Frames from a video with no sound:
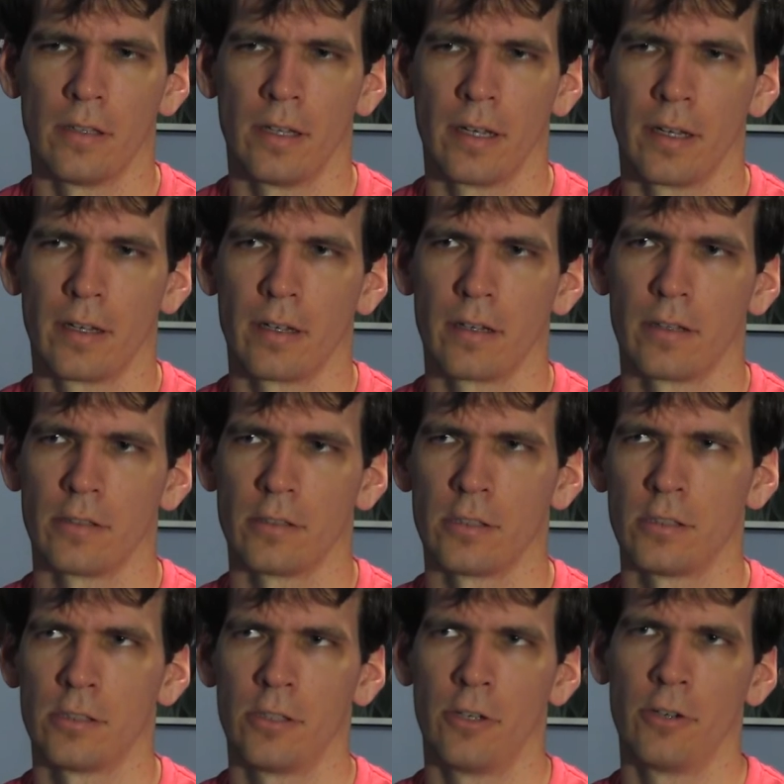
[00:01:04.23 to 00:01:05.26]
like
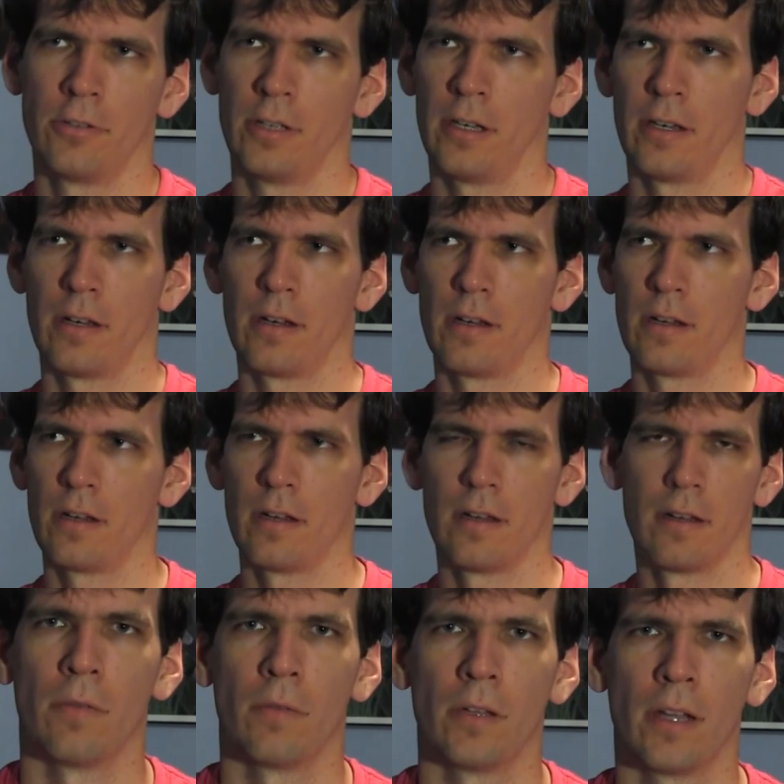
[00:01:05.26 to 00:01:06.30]
soda.
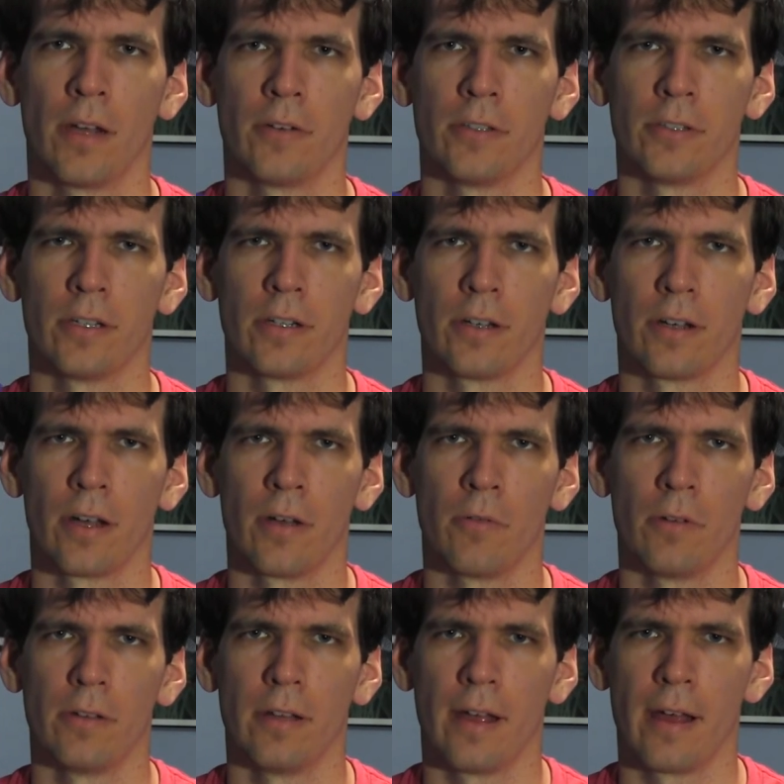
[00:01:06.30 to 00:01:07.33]
When I was younger, I
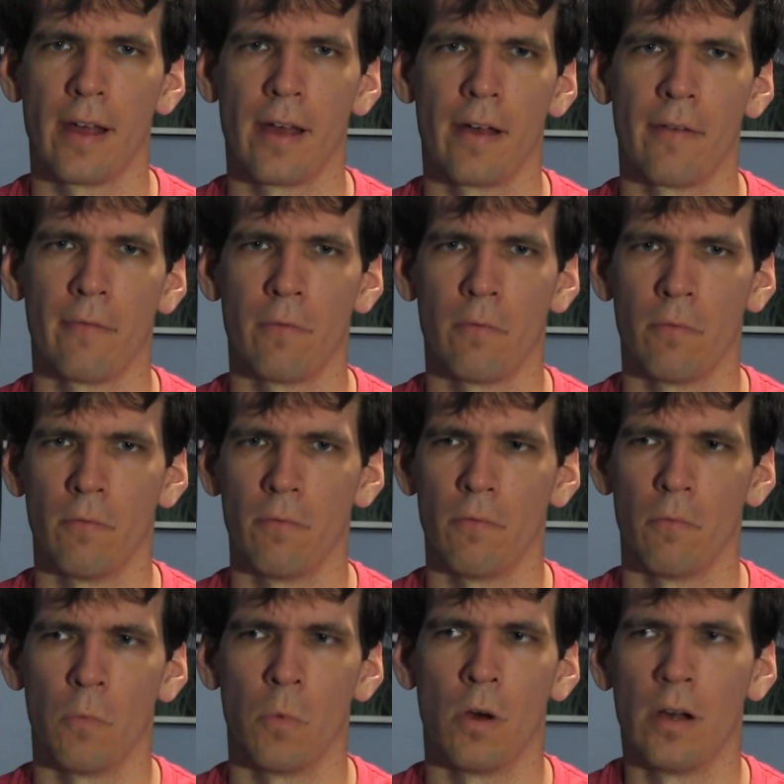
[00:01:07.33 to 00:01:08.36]
would have
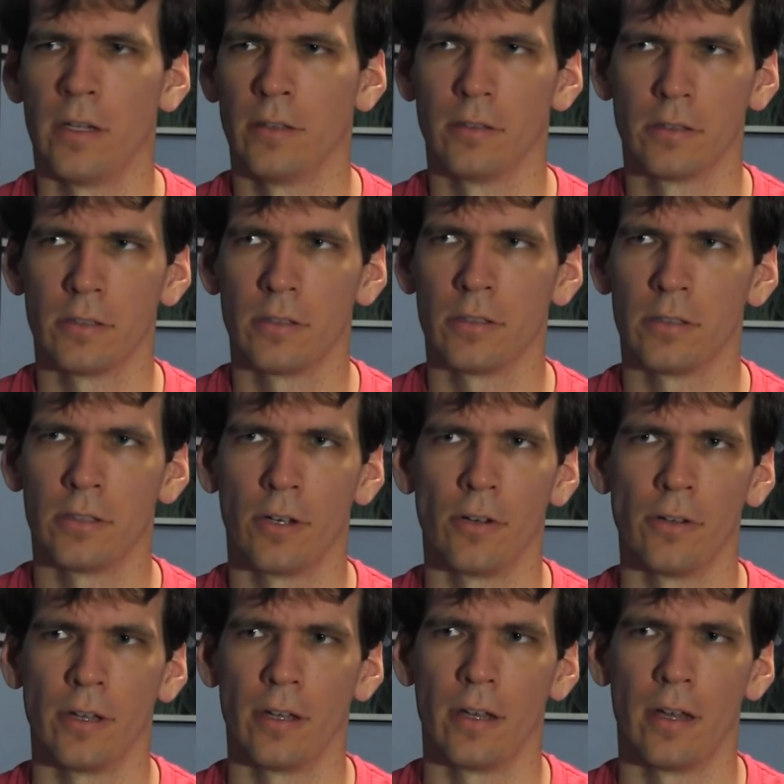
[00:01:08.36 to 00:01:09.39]
one
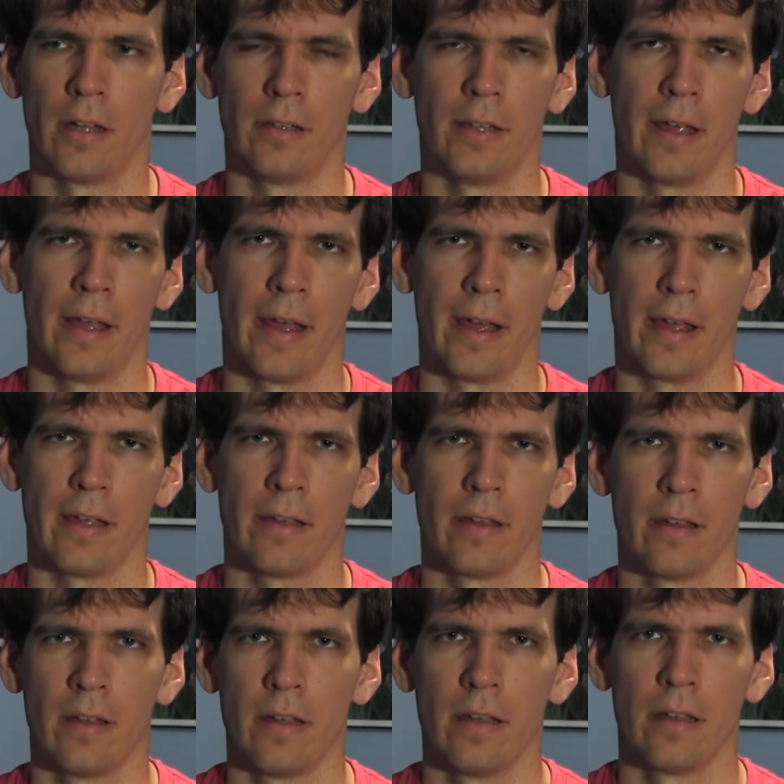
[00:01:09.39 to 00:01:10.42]
soda a day,
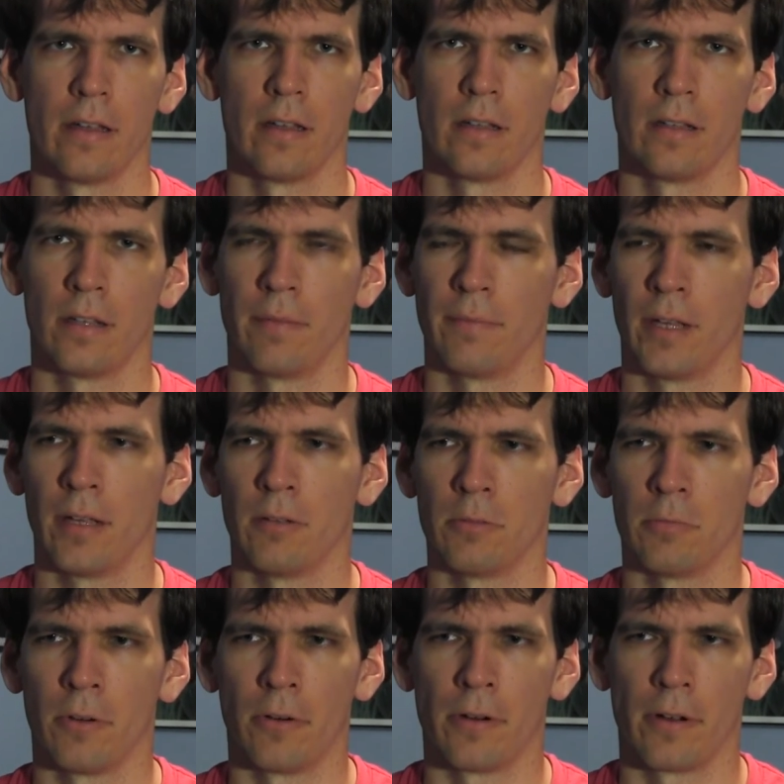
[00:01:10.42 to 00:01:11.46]

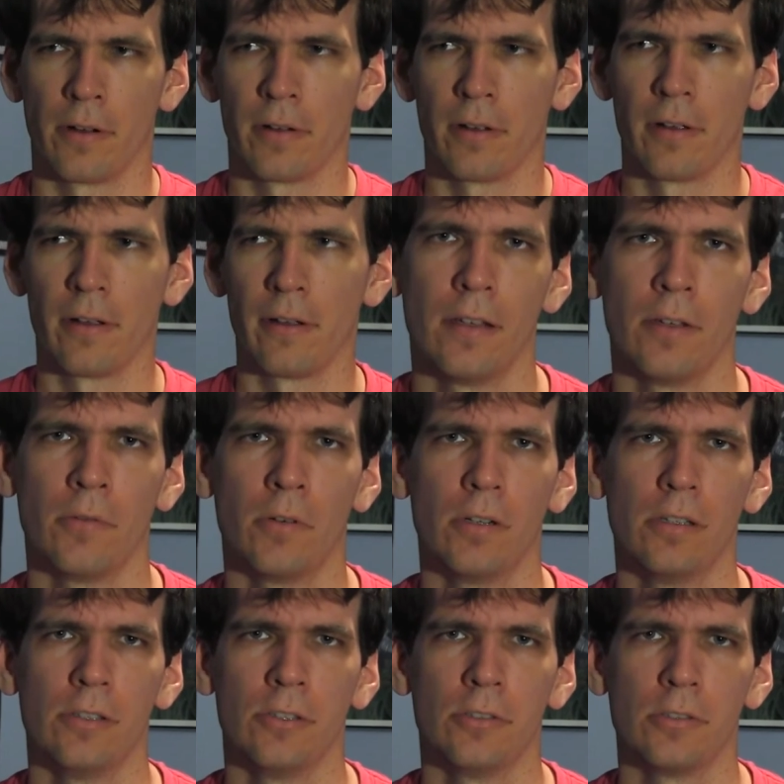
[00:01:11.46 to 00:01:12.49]
sometimes more. It
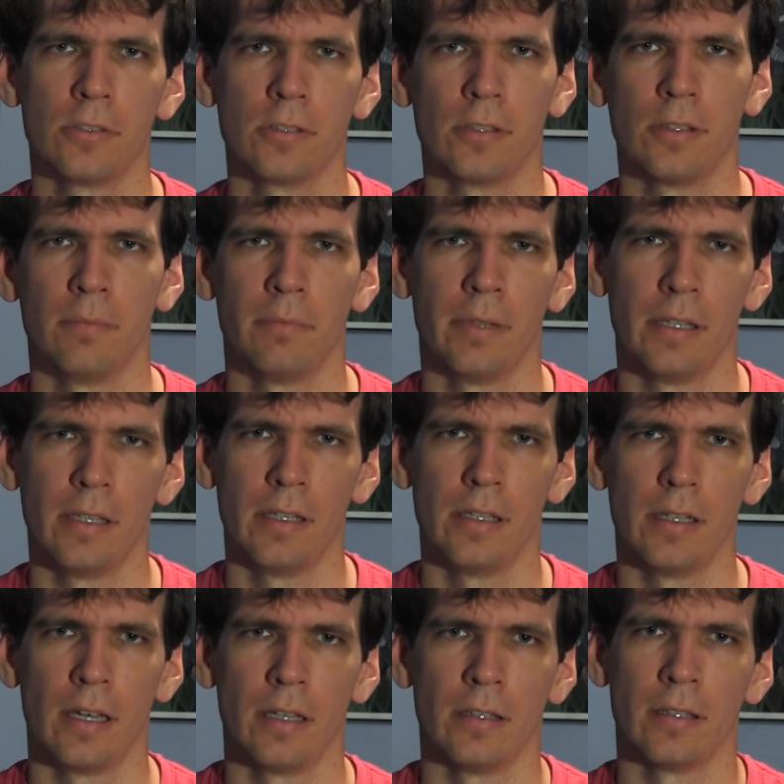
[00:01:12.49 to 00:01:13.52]
would usually
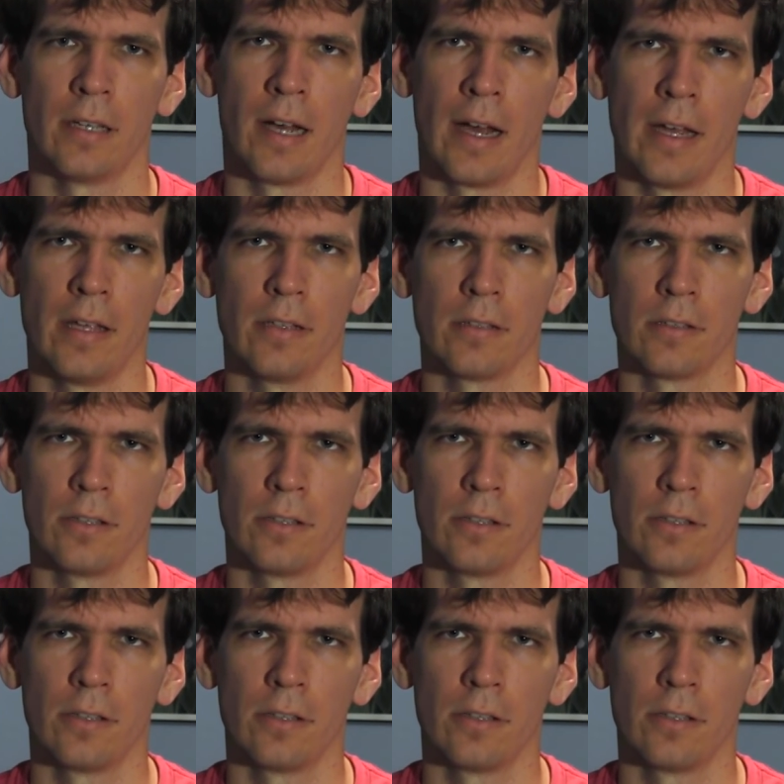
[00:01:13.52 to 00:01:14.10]
be a diet